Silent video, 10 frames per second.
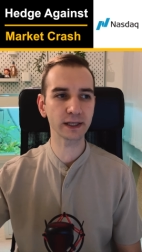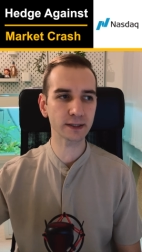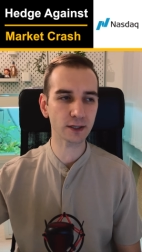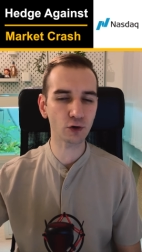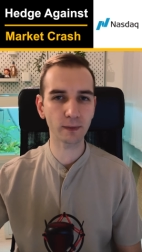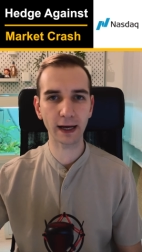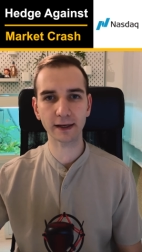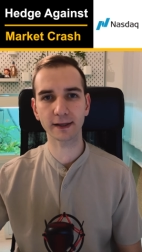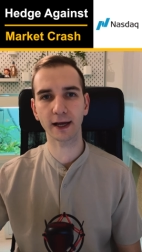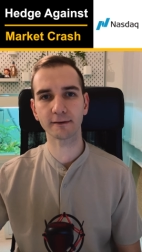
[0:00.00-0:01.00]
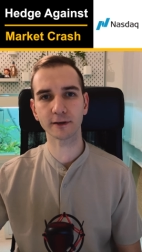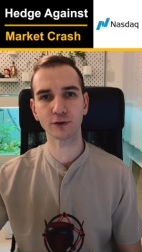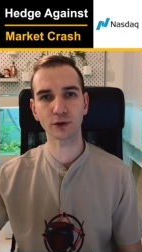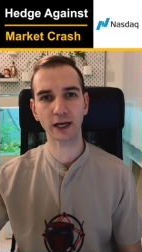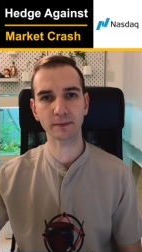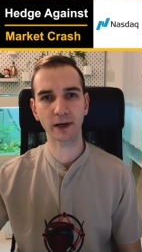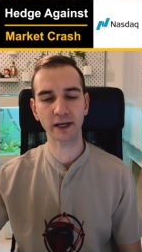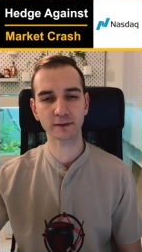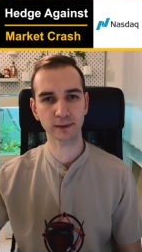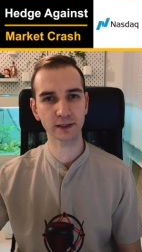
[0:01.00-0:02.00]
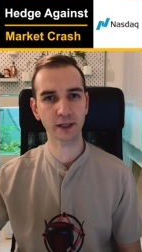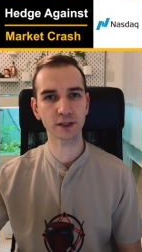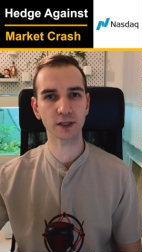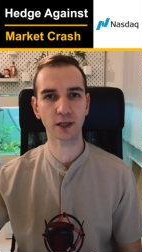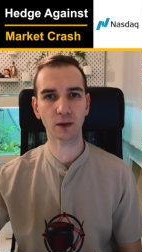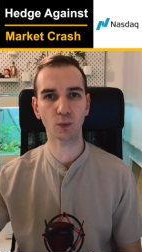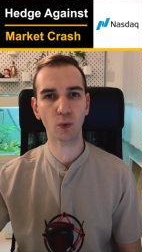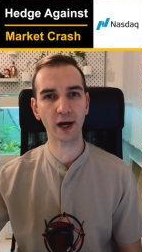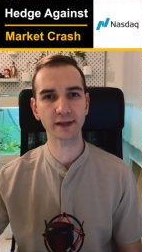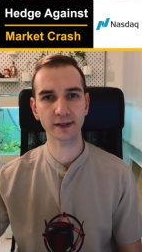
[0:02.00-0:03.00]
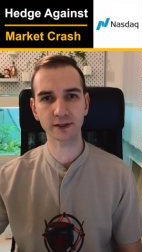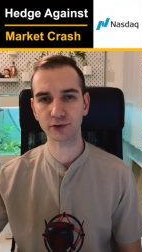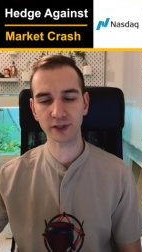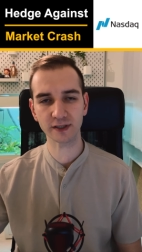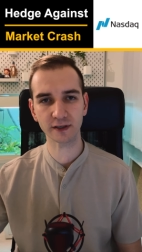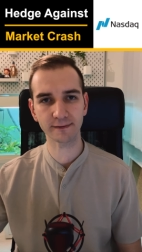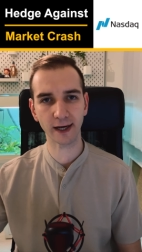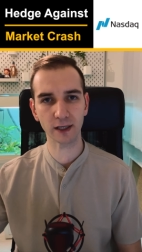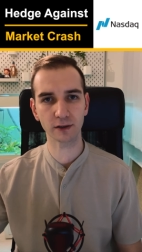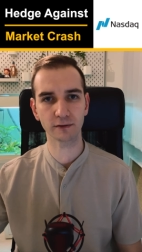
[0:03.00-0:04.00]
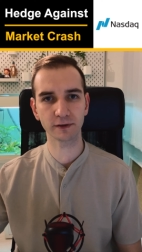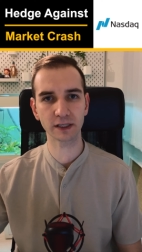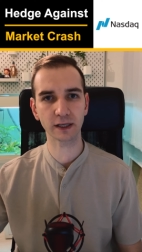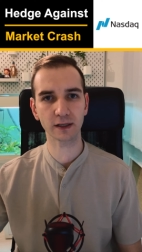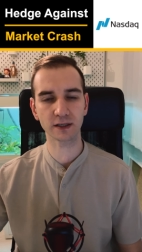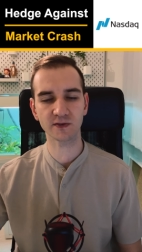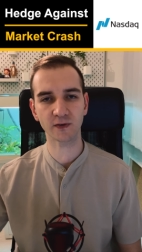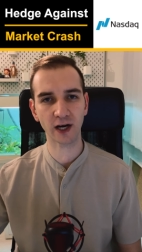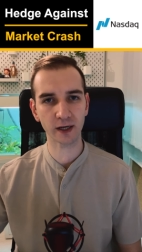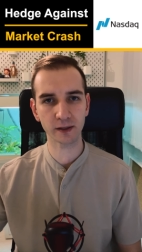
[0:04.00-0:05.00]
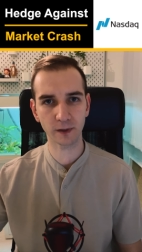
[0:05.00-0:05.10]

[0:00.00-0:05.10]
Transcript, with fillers: please go back and have a look at my explanation on why the intrinsic value of Intel is far